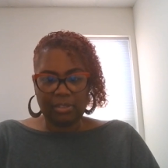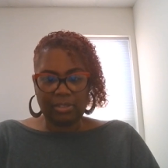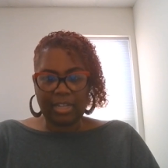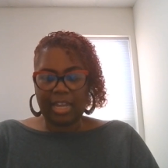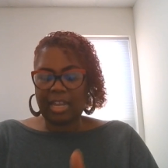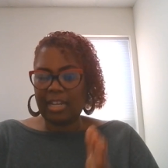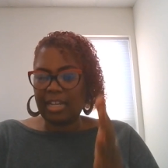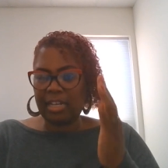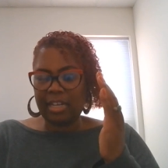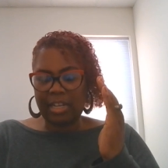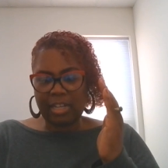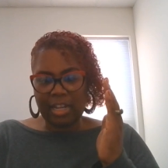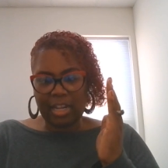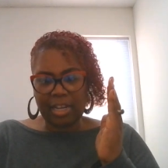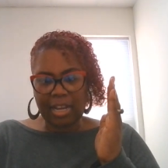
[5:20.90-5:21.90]
Okay,
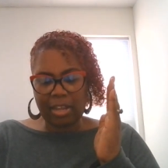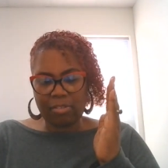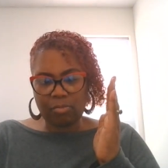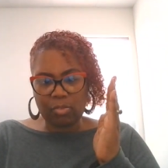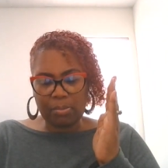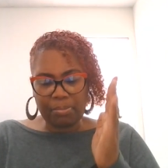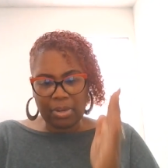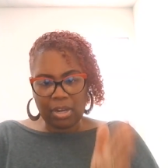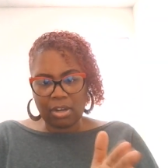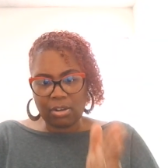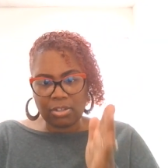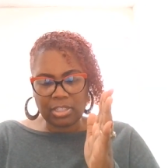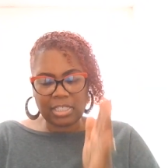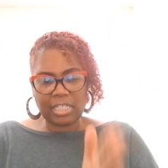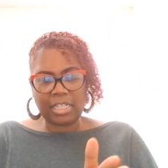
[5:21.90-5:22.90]
and that
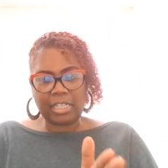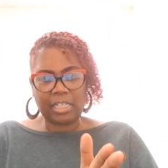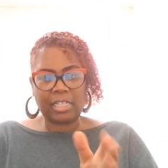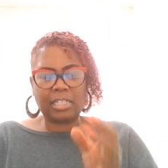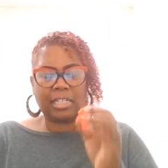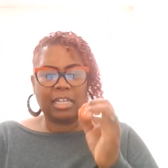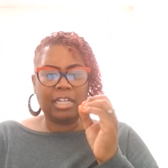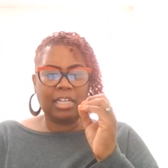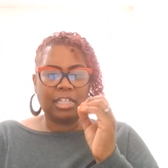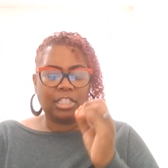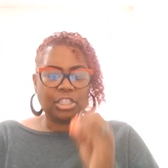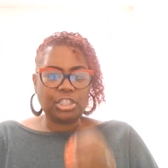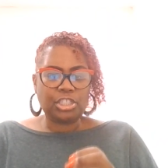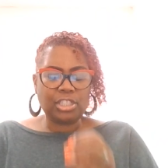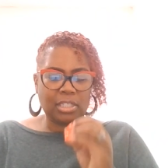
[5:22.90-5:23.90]
repair ticket
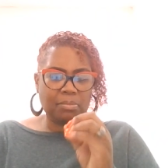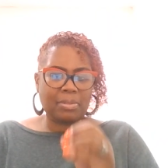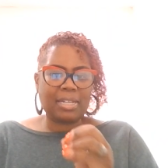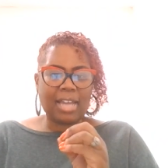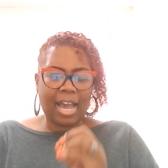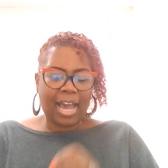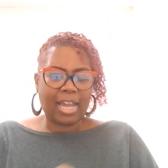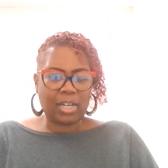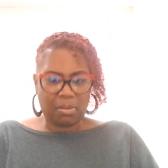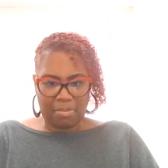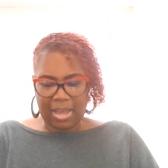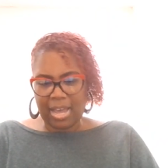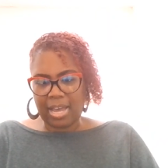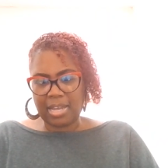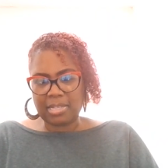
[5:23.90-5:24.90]
should be
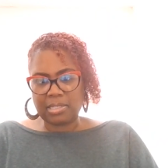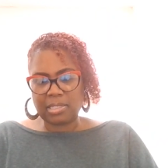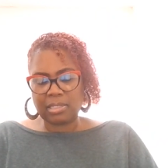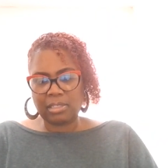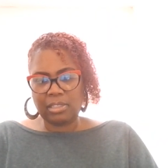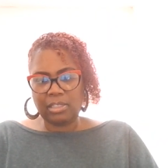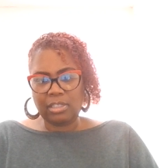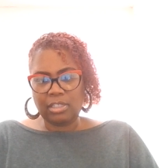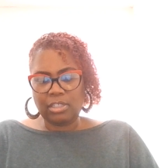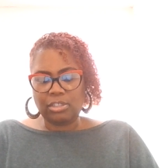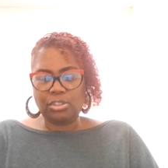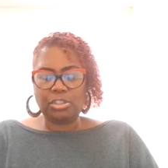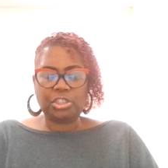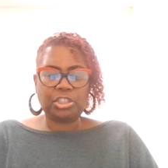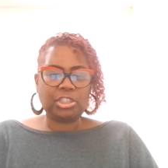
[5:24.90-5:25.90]
itemized.
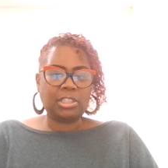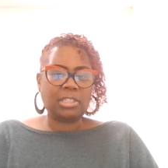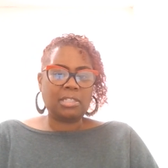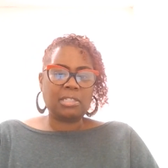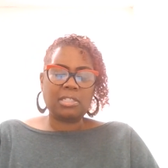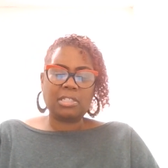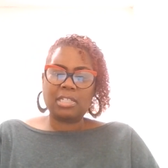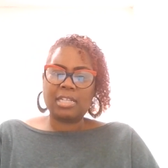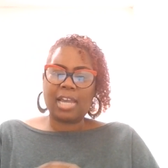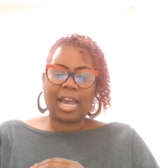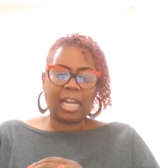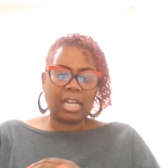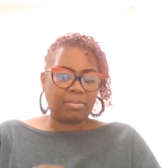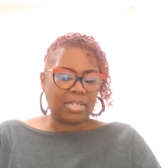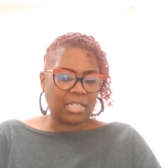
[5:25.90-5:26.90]
You should see
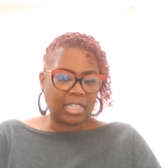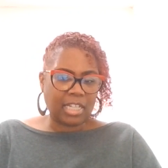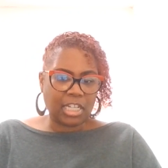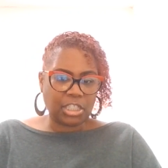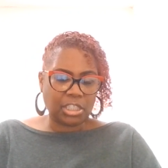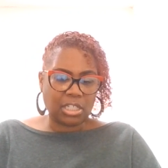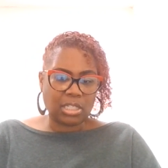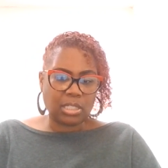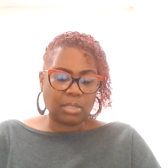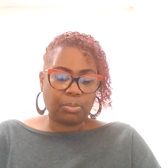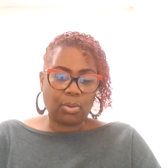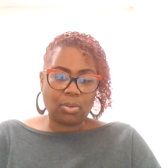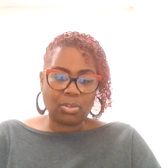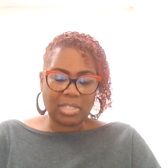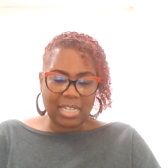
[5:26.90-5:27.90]
itemizations
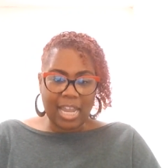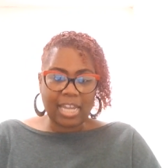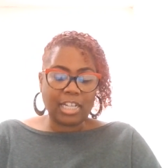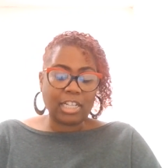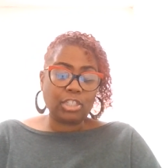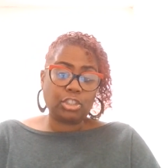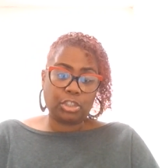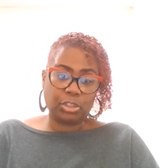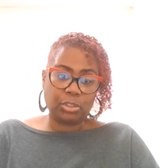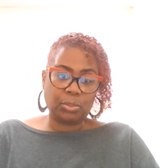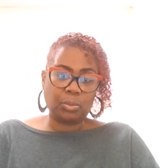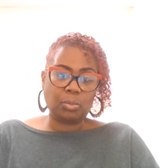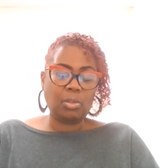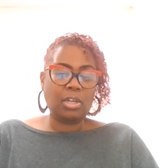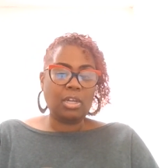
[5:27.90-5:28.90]
pertaining
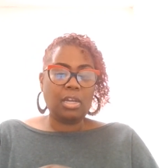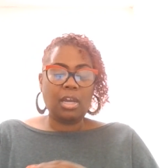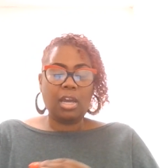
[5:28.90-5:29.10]
to